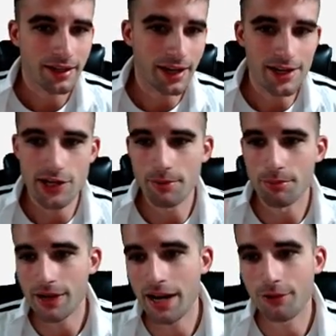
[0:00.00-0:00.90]
A.J.
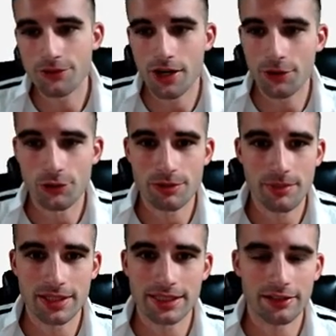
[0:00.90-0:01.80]
Brown, Jonnu
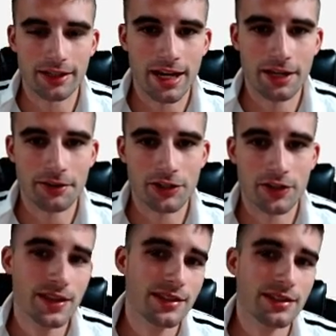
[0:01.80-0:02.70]
Smith, Derrick Henry.
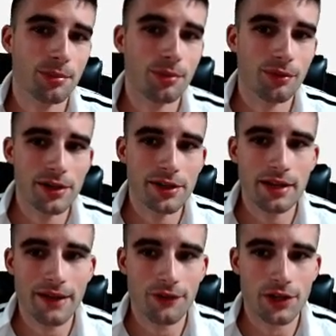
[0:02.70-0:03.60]
So I think this is a pretty good
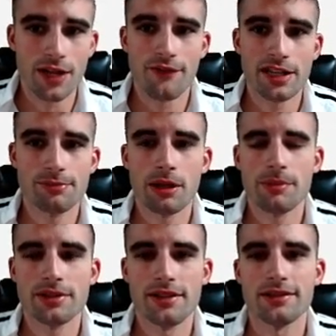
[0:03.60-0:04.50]
game for DFS
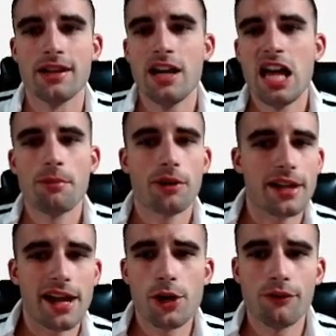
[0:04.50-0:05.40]
purposes.
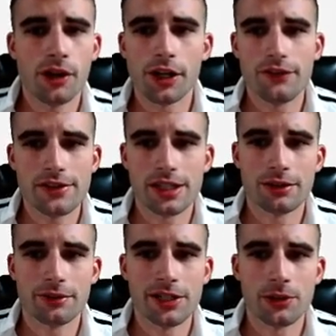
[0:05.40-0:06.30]
Pretty high over-under at
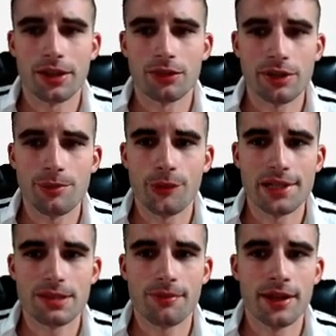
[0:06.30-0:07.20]
53 and only a
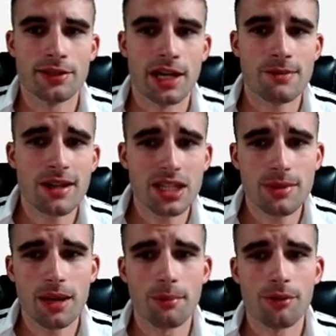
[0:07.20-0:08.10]
three-point spread, so I expect it to
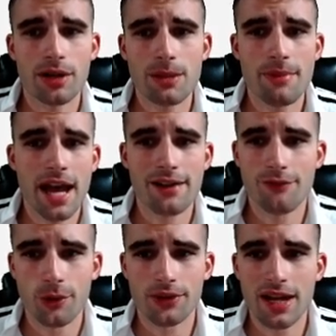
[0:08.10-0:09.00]
be a pretty
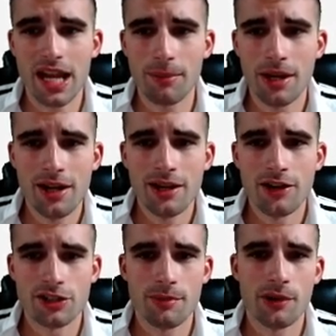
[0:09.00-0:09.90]
back-and-forth game.
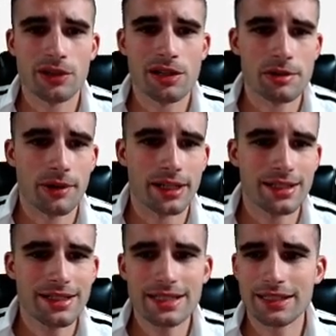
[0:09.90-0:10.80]
Also, both teams play at a
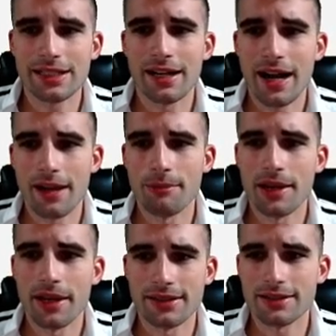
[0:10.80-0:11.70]
decently high
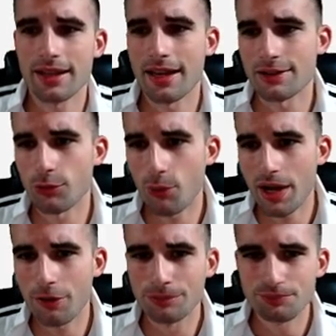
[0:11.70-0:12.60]
pace as
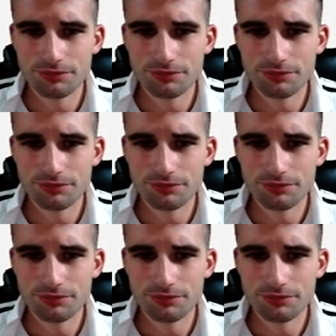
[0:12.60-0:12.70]
well.